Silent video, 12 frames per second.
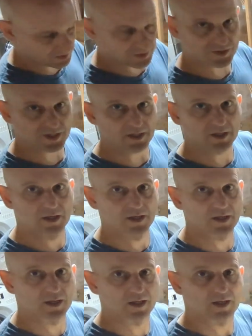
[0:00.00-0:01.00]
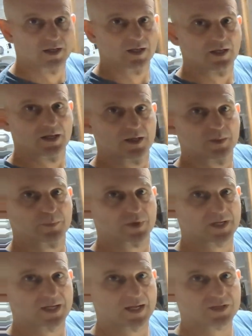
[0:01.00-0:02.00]
can see,
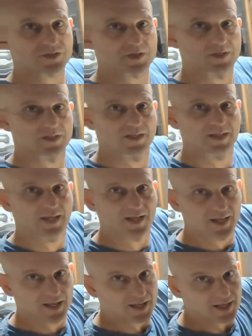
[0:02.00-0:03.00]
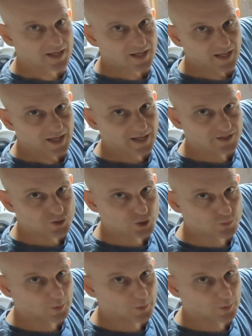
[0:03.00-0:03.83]
pretty nice. Had two